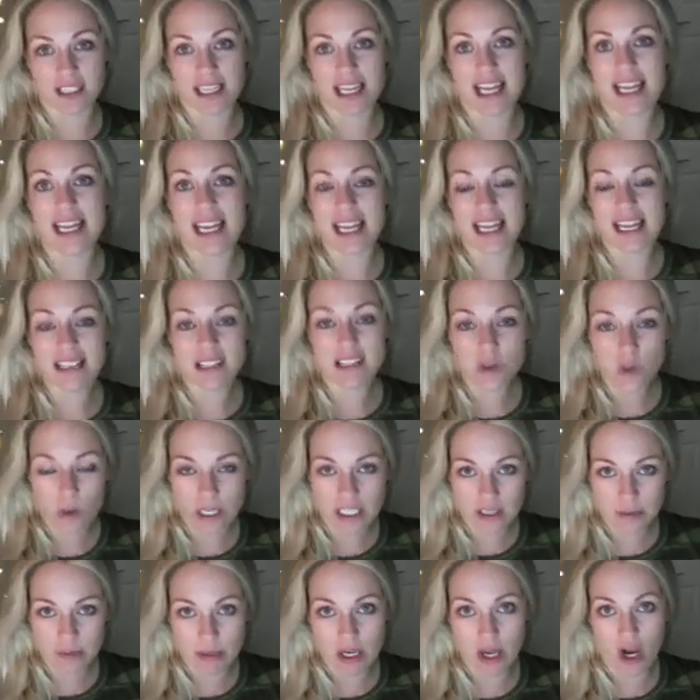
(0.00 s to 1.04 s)
It is
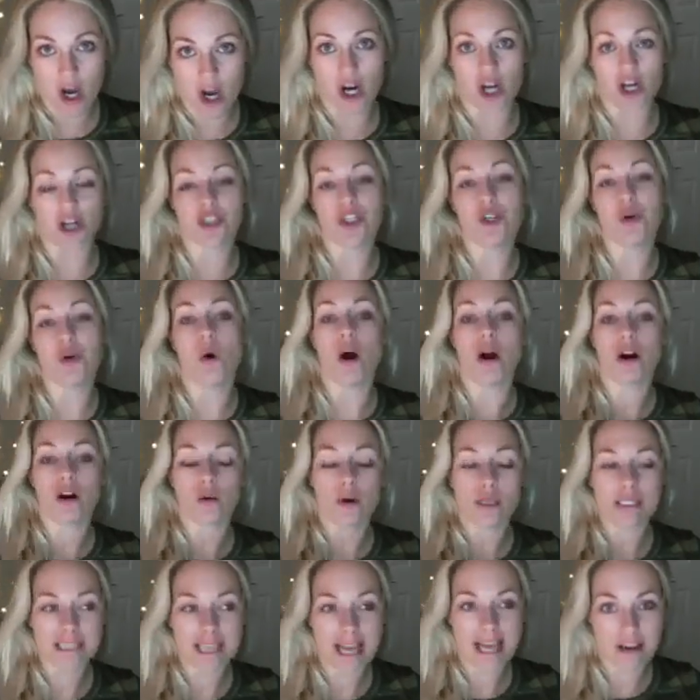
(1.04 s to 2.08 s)
going to be hard. You are
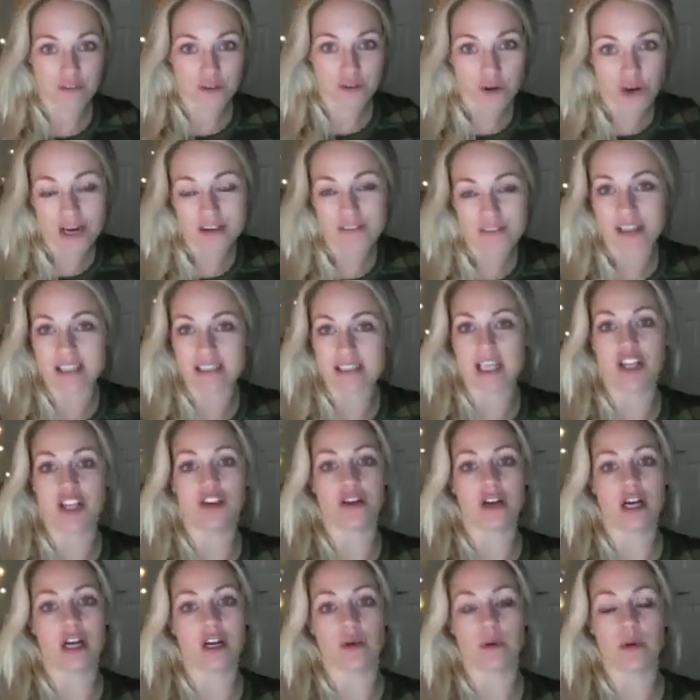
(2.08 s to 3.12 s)
going to have cravings that
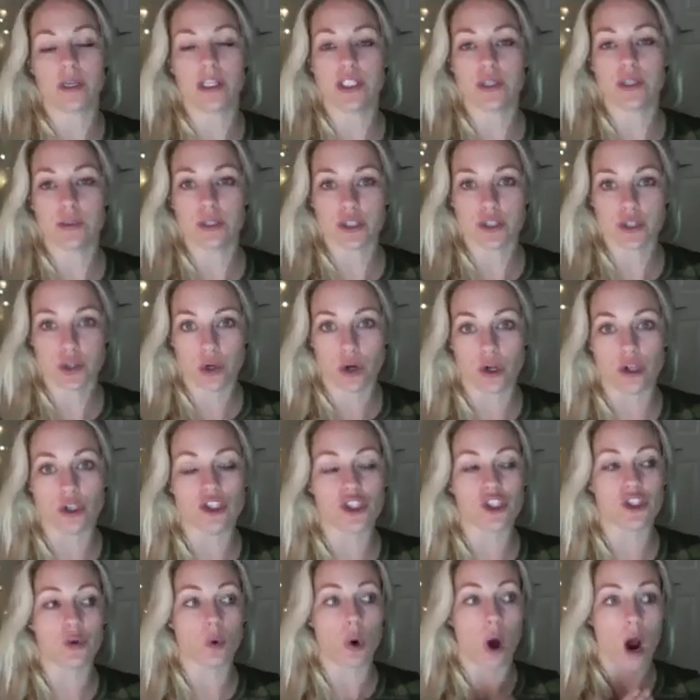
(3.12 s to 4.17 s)
you're not going to
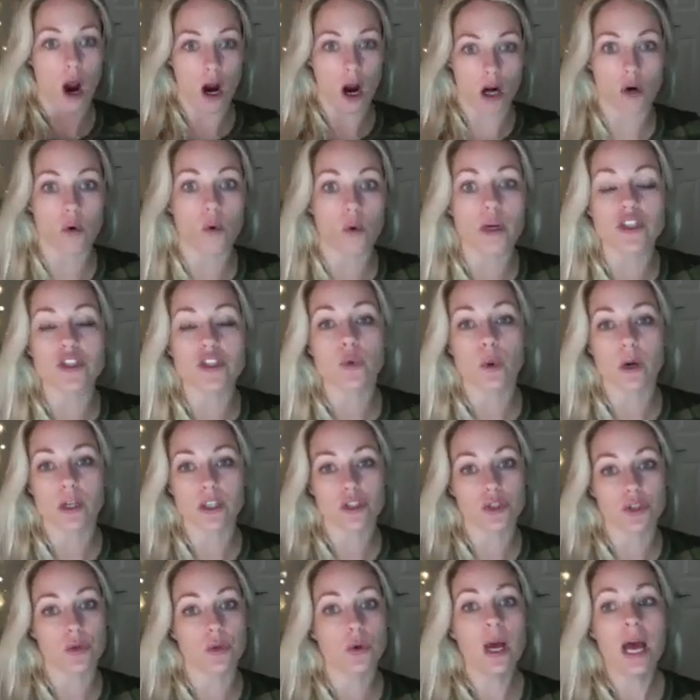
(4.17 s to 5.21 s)
indulge. You are going to want
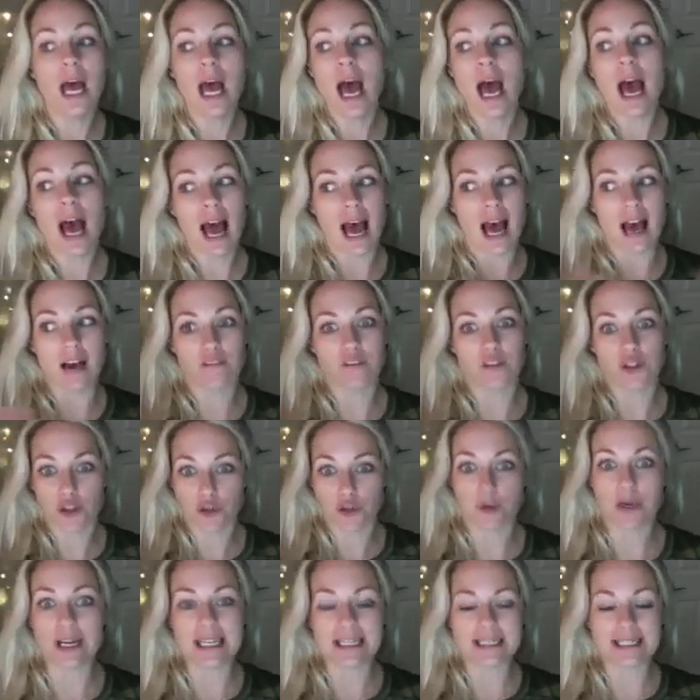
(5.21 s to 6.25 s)
to have
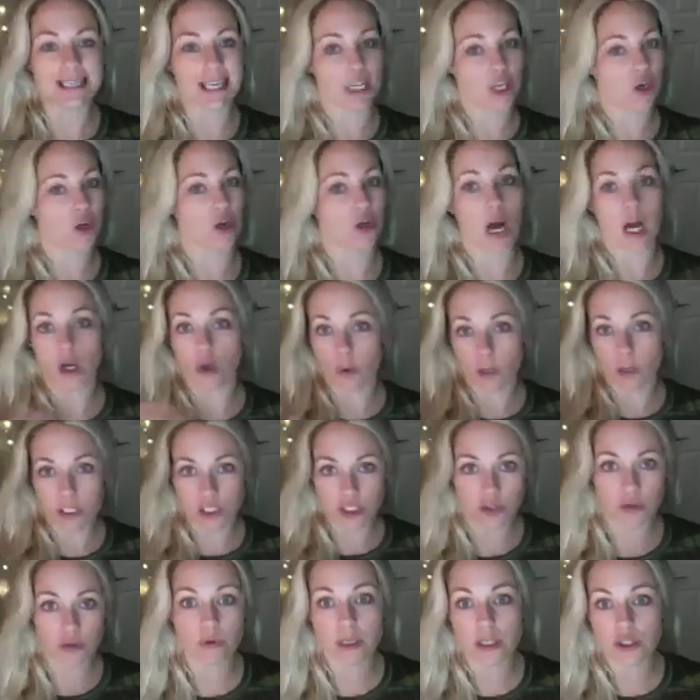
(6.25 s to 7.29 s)
treats that you're not going
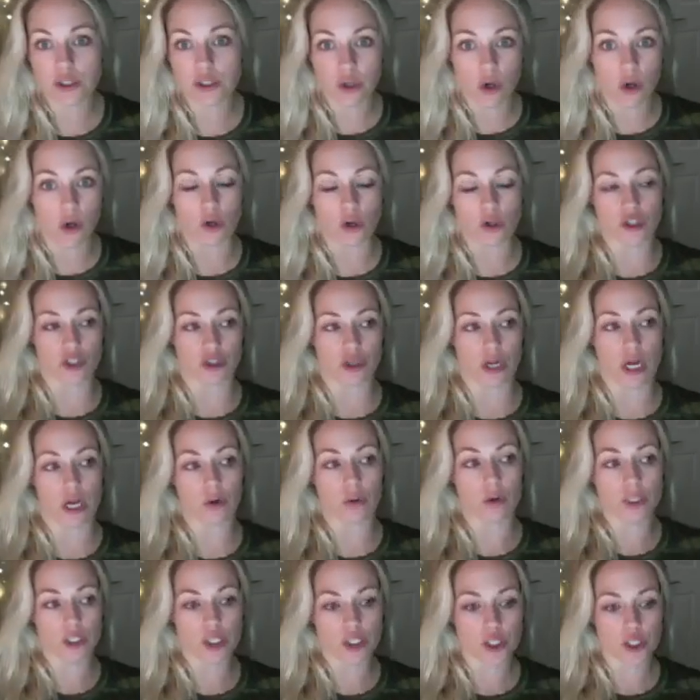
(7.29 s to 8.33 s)
to indulge. You're not
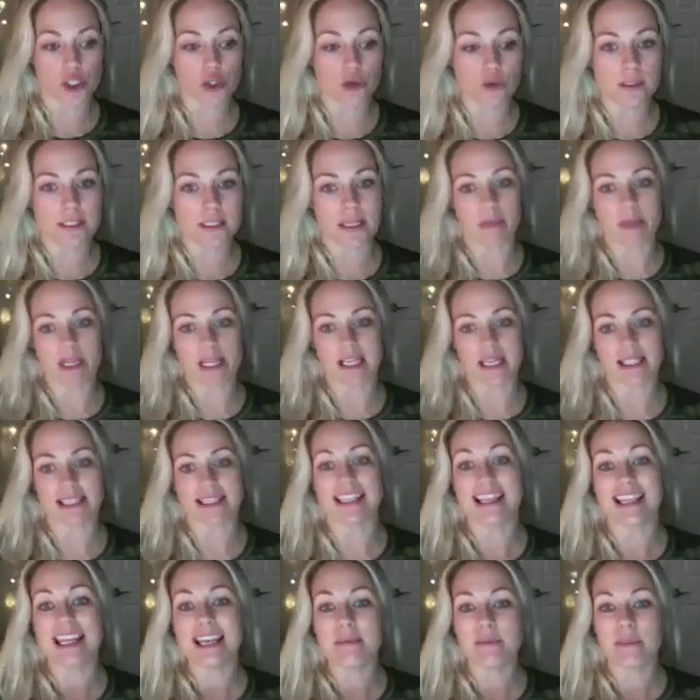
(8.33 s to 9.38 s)
going to choose it, because
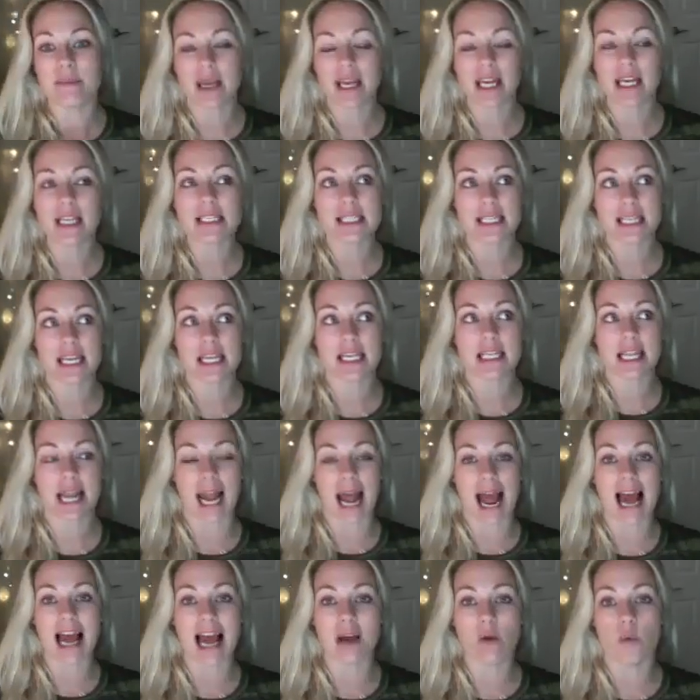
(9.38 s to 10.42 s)
the biggest thing that
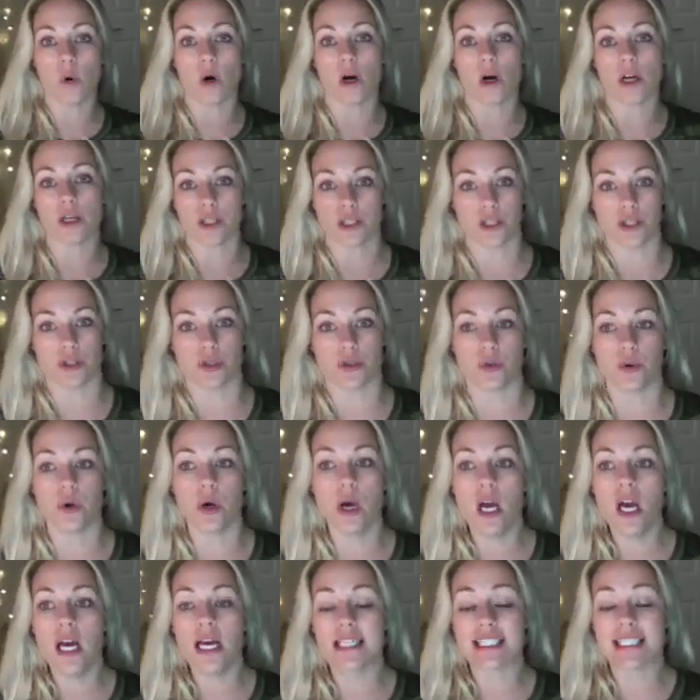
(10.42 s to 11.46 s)
I want you
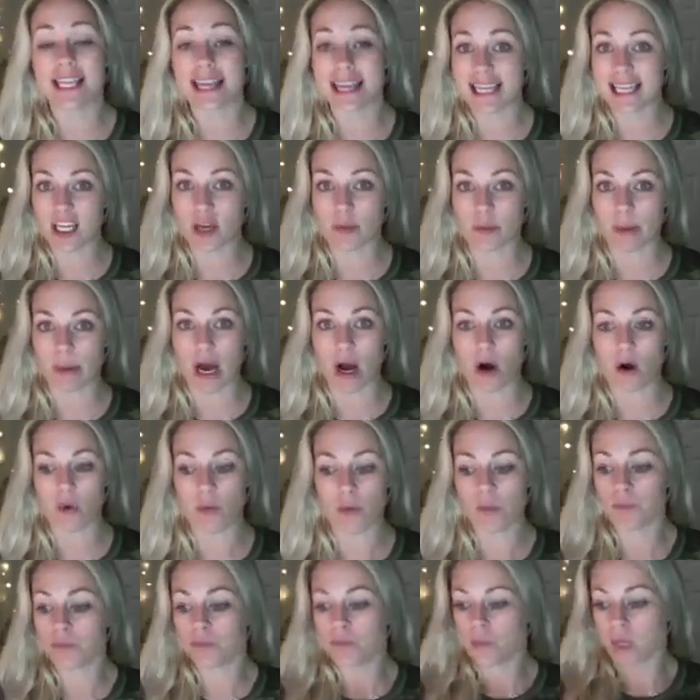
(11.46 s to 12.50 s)
to think about
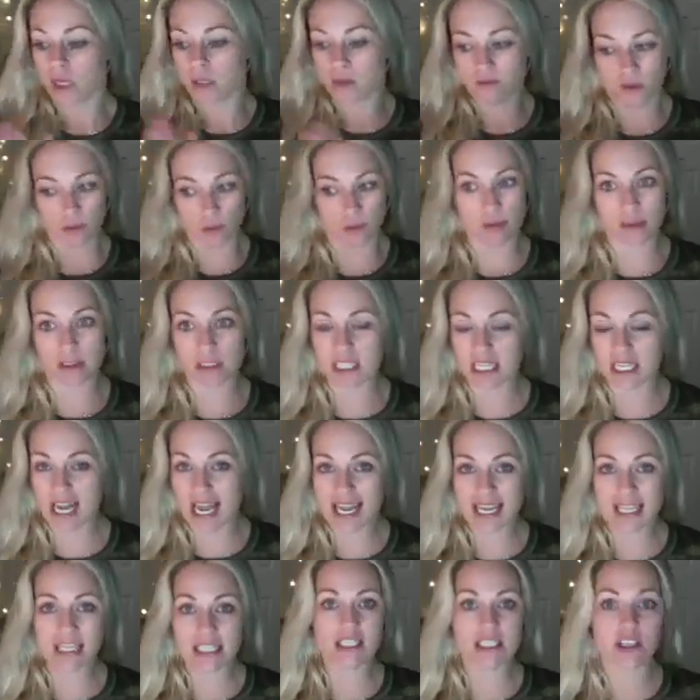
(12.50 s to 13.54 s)
from
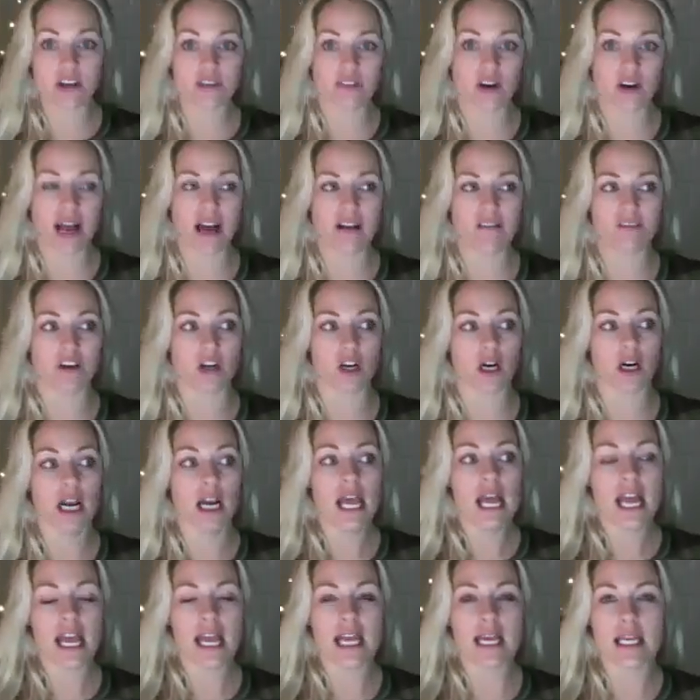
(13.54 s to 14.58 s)
today until forever
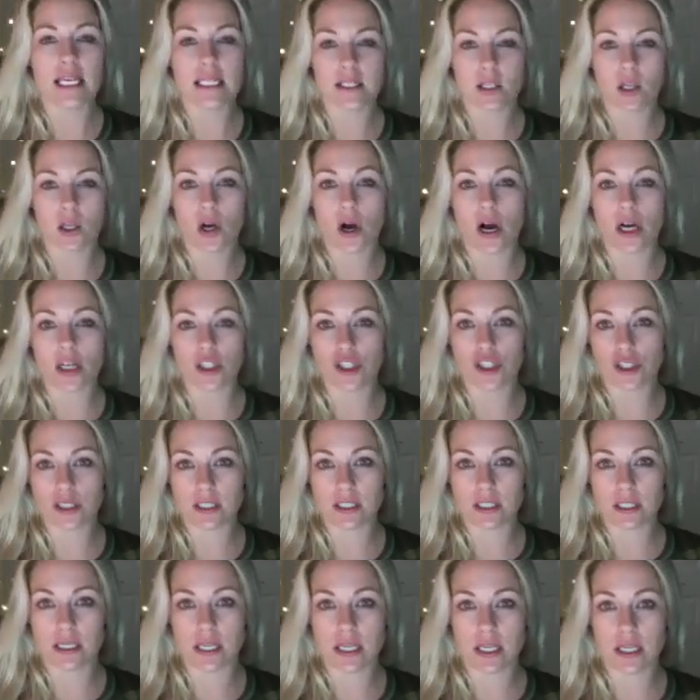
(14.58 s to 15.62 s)
is
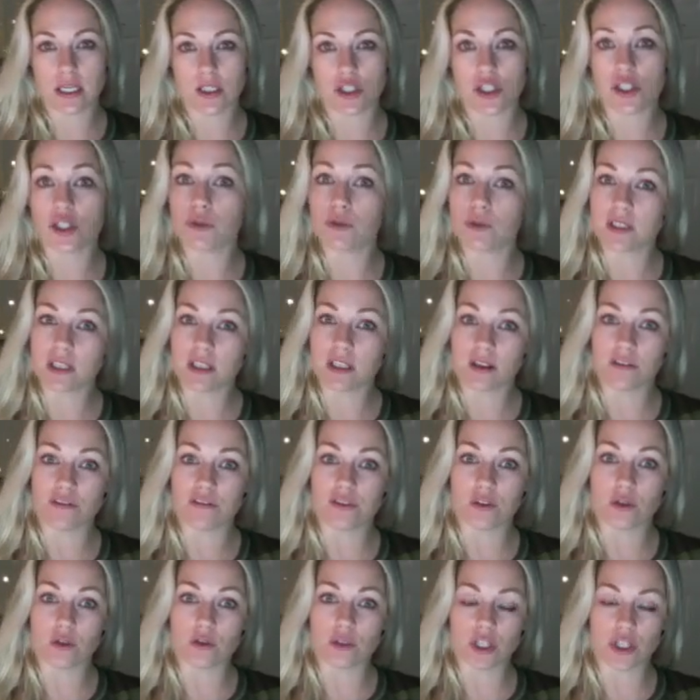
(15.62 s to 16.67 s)
consciously choosing the
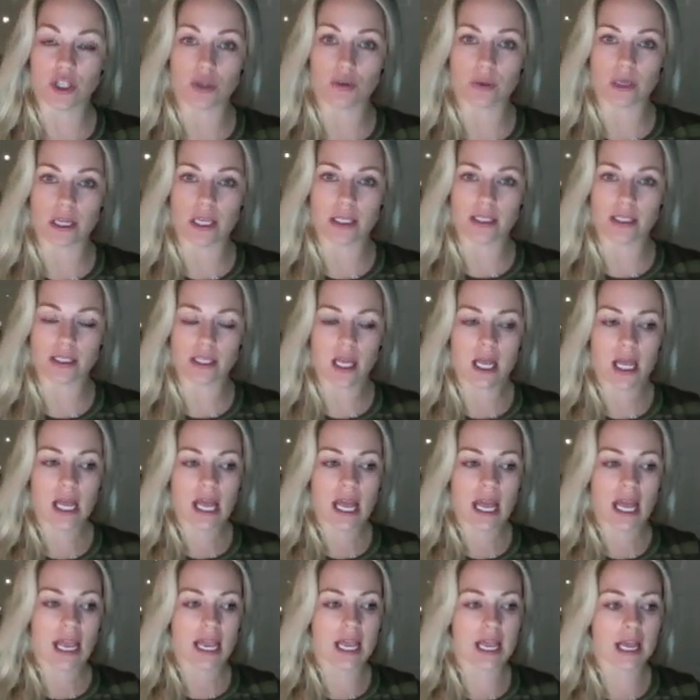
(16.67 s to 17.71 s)
food that you eat.
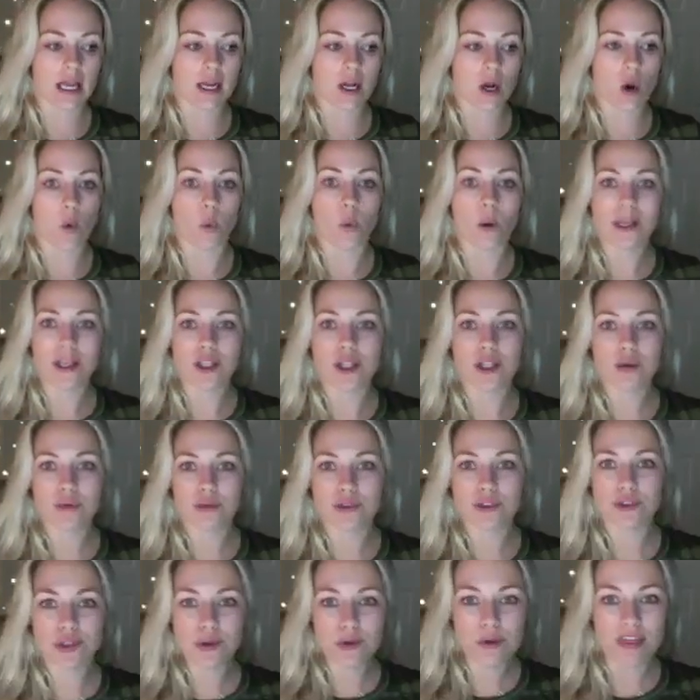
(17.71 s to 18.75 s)
And when
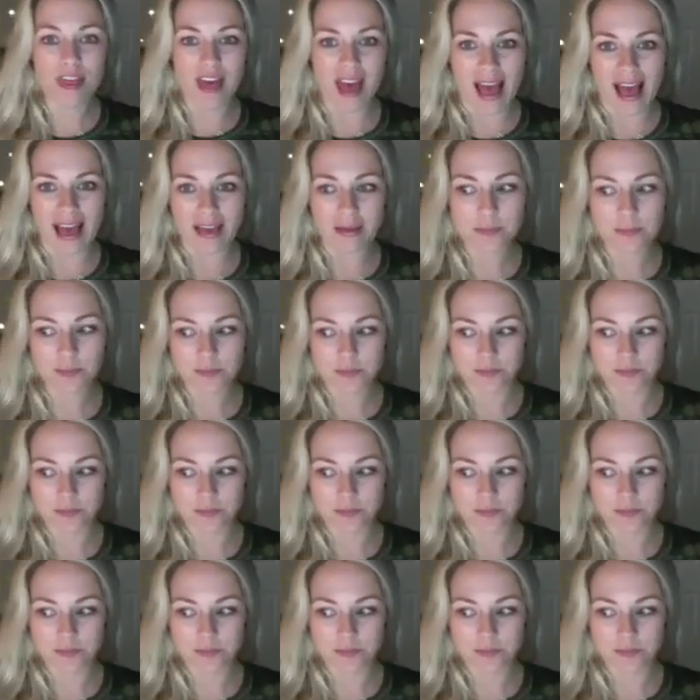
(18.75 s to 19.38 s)
you do that,